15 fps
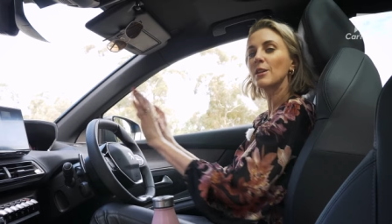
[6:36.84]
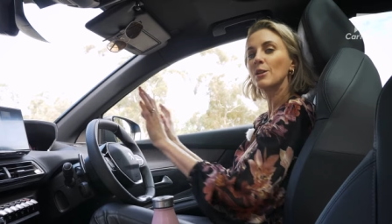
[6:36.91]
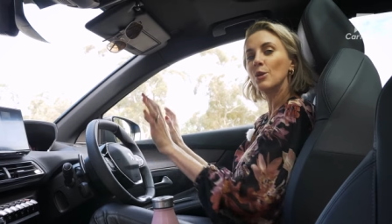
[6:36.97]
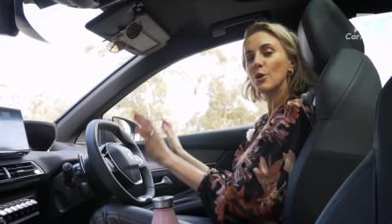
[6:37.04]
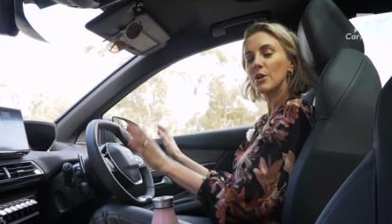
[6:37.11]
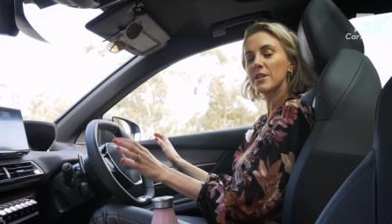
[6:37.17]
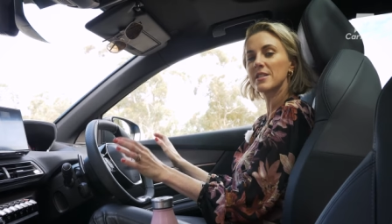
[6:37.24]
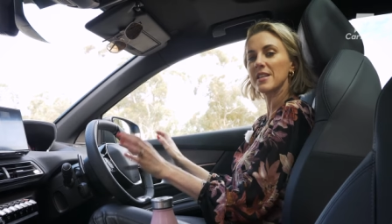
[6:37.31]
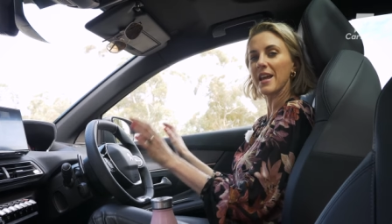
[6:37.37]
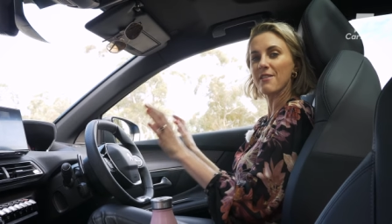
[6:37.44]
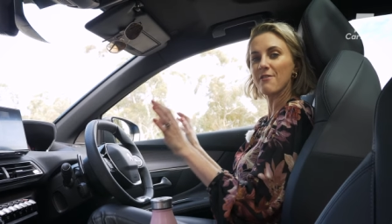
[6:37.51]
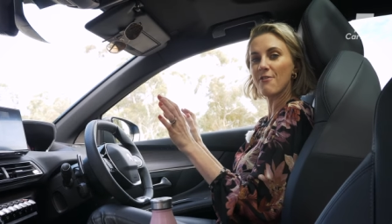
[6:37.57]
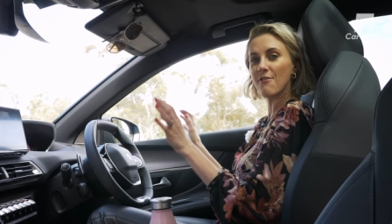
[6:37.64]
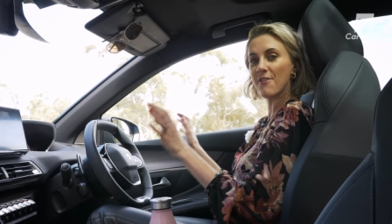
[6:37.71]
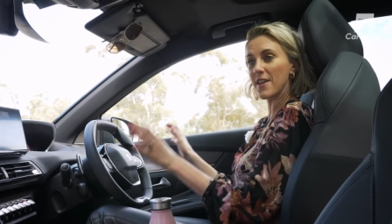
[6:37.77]
looks
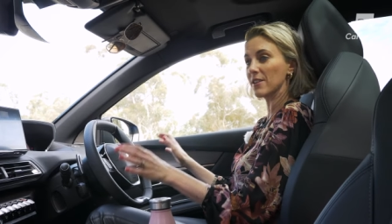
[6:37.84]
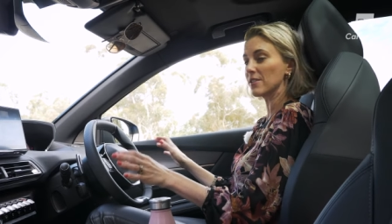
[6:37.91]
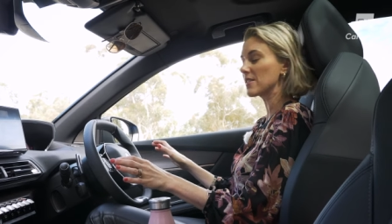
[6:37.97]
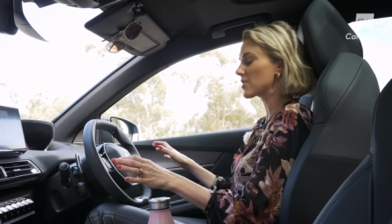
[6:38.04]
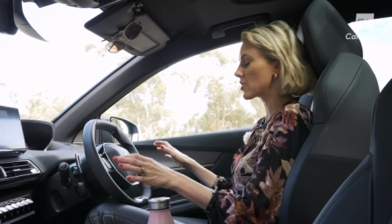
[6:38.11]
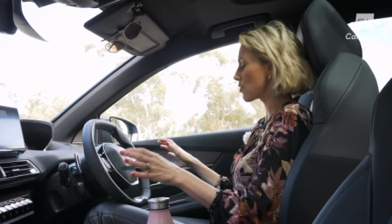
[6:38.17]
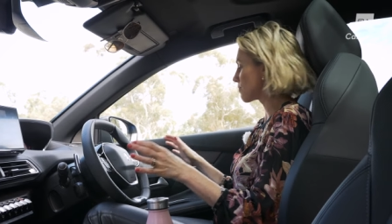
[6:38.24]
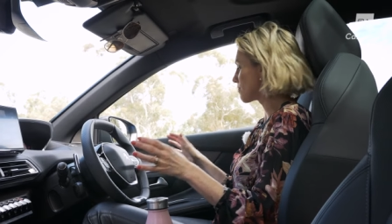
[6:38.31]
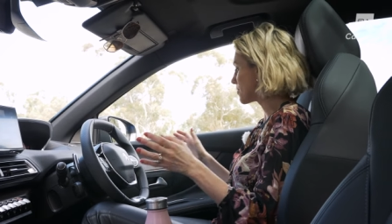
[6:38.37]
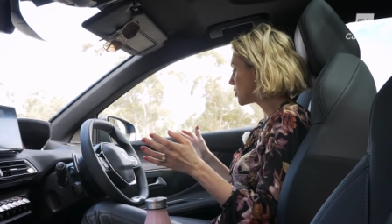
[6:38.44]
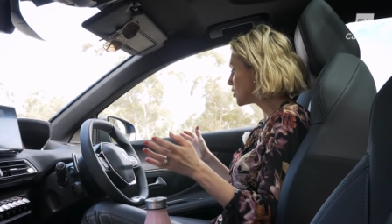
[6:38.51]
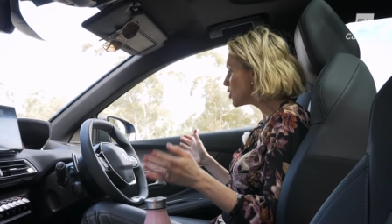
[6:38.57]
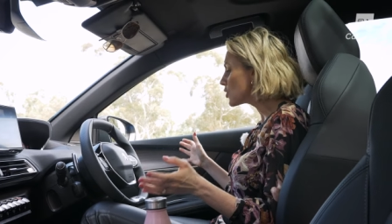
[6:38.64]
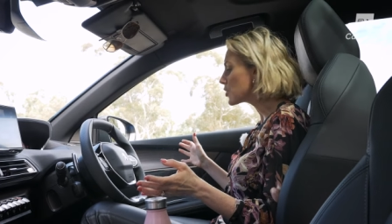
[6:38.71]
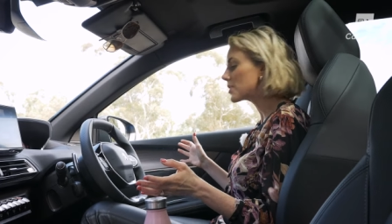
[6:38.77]
and feels so
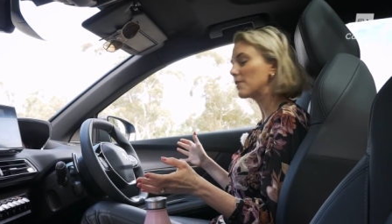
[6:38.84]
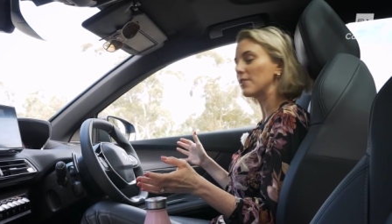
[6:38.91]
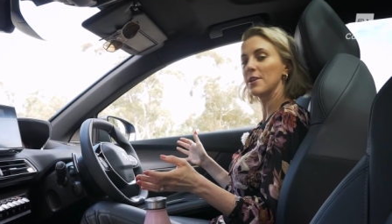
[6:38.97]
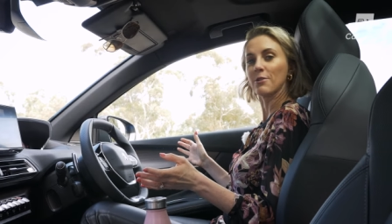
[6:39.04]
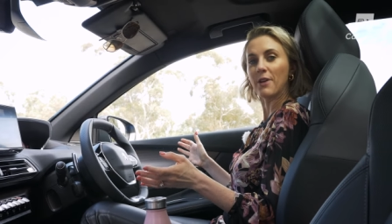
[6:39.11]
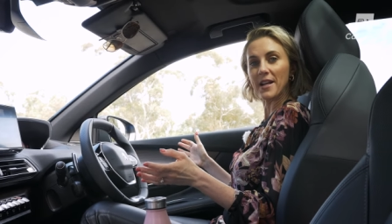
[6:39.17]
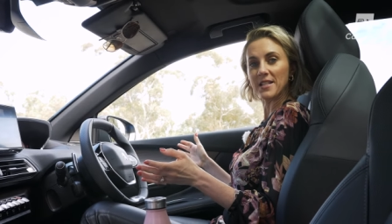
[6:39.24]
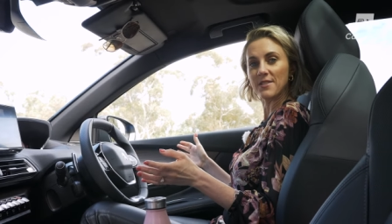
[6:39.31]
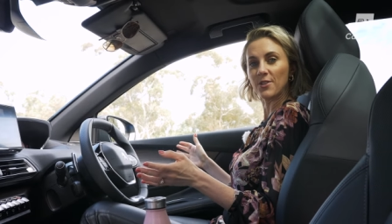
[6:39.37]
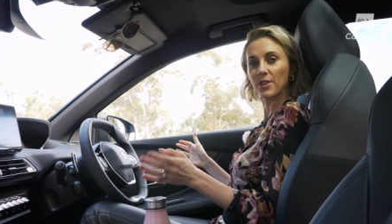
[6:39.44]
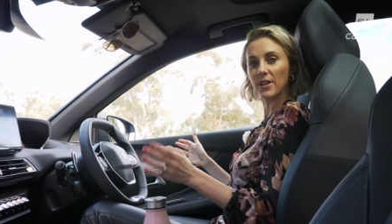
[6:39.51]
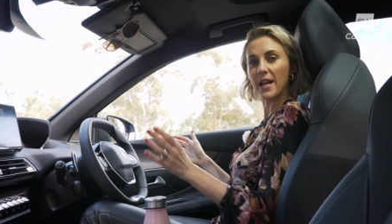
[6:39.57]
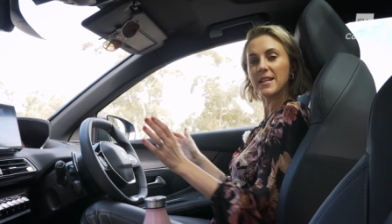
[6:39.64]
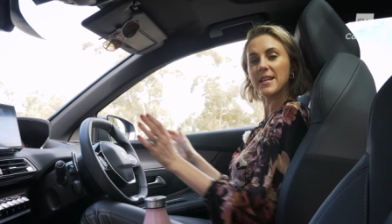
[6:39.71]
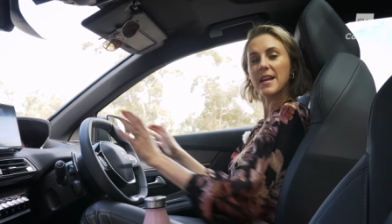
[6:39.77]
beautifully
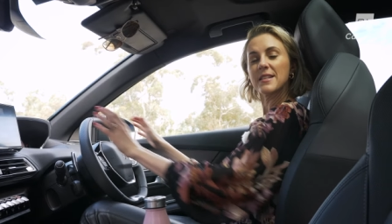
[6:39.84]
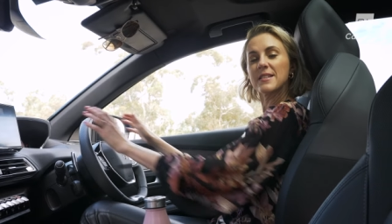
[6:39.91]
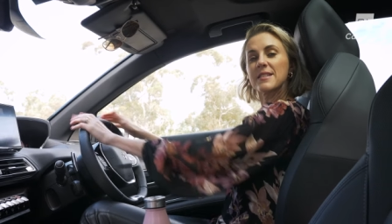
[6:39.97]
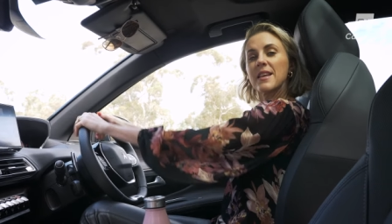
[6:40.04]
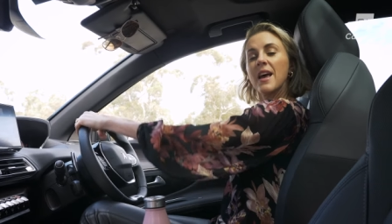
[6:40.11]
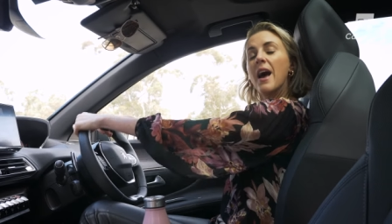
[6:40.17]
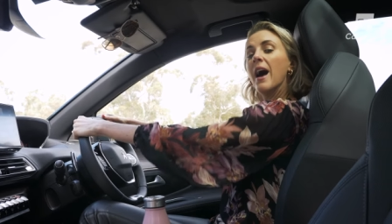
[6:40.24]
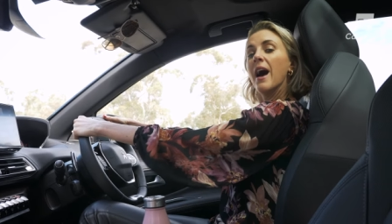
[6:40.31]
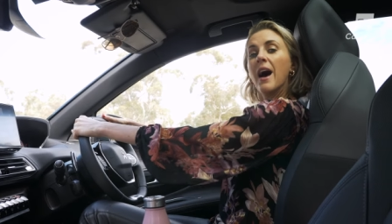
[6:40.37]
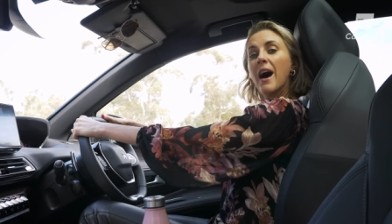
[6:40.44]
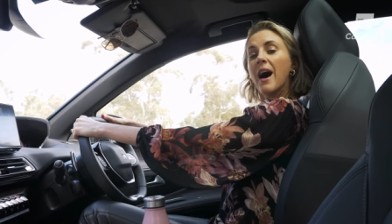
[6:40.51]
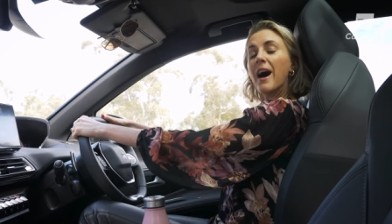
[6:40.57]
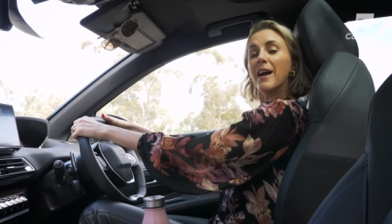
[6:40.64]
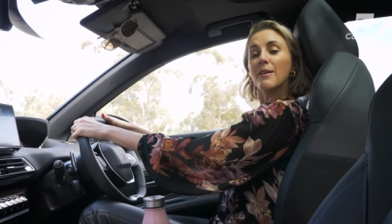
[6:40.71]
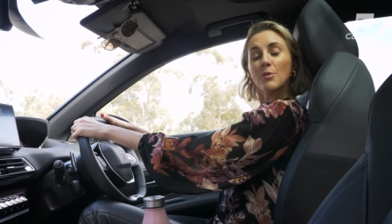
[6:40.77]
graceful, and yes,
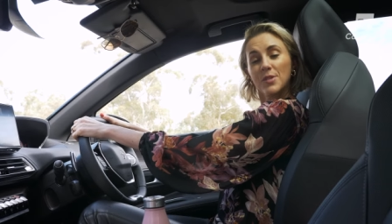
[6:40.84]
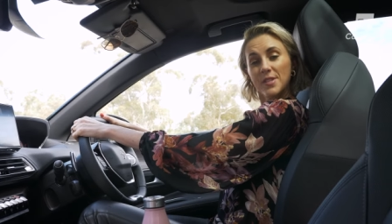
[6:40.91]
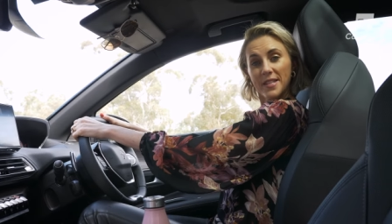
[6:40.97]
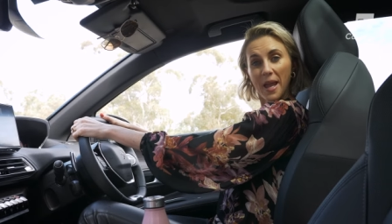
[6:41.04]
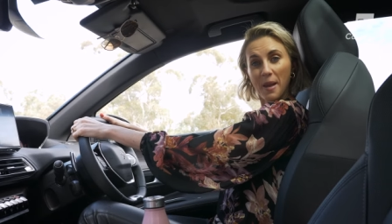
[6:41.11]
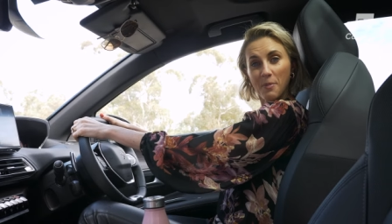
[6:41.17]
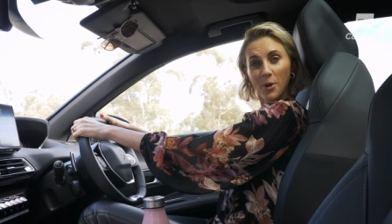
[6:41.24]
I would say